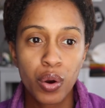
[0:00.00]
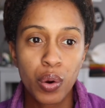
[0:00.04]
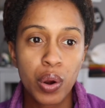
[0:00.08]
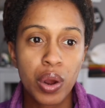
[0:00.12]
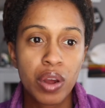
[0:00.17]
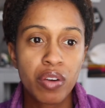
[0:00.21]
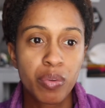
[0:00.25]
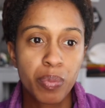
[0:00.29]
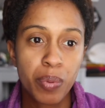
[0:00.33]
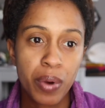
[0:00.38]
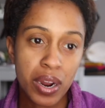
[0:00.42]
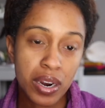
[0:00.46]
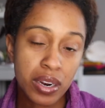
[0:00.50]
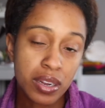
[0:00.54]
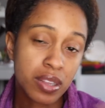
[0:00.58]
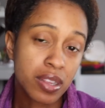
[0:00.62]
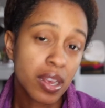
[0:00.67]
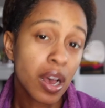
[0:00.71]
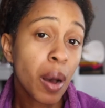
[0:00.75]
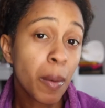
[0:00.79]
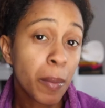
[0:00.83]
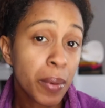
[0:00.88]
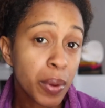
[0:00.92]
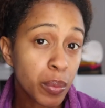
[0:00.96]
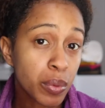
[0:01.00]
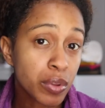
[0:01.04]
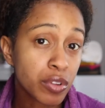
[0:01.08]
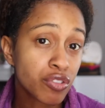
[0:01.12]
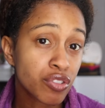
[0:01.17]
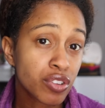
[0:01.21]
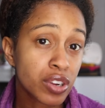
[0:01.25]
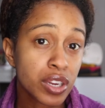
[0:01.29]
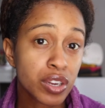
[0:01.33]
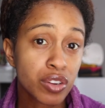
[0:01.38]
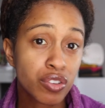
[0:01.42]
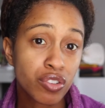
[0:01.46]
if a product's helping with
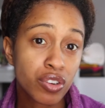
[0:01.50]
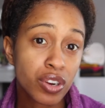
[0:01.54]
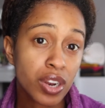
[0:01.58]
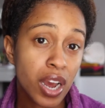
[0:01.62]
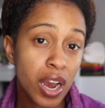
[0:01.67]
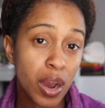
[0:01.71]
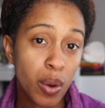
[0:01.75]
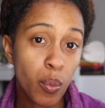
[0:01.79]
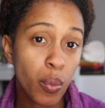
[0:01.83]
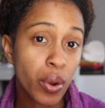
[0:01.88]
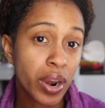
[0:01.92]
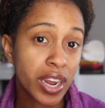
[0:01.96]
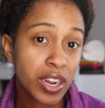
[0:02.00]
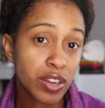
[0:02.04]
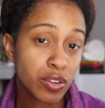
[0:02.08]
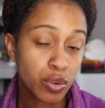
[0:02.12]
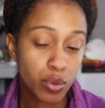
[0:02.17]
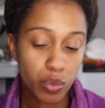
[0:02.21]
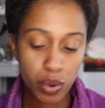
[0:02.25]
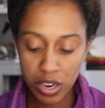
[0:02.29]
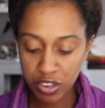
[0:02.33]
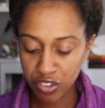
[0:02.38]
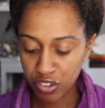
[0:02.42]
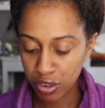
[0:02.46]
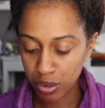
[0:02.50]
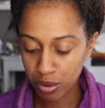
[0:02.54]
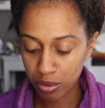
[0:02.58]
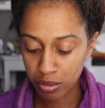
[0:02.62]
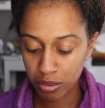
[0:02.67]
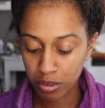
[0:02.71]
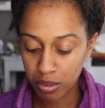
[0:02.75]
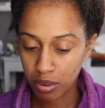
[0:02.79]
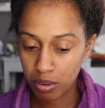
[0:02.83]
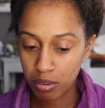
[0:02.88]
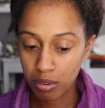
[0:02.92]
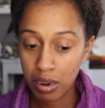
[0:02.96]
shrinkage or not when I do wash and go.
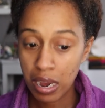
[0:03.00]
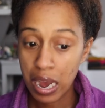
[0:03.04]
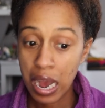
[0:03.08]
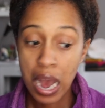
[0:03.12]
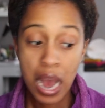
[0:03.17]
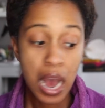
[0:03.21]
So